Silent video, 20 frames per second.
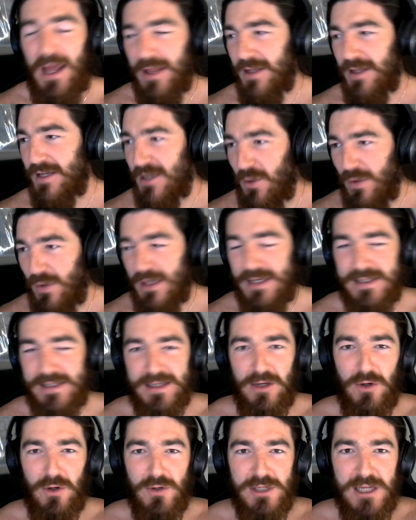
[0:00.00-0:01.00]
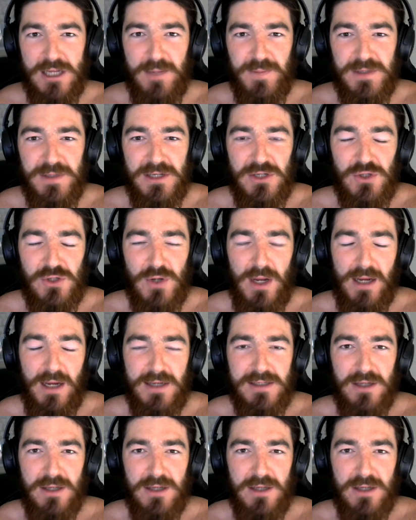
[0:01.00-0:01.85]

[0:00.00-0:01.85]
There's all these little tips and tricks.